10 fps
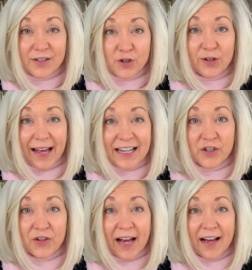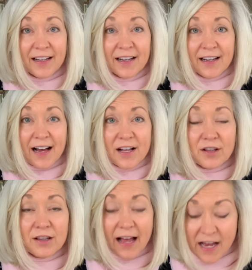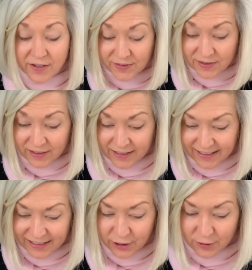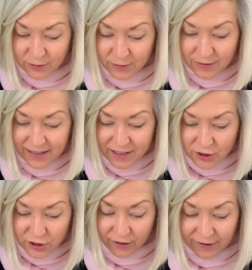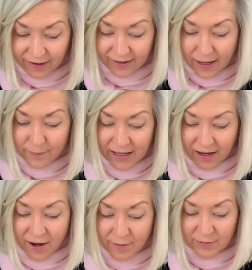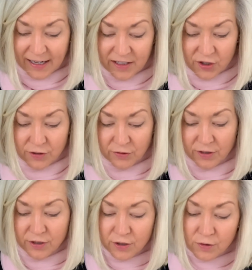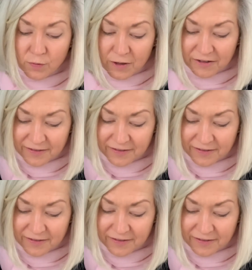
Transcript: Did you catch that? Unless you turn and become like children, you will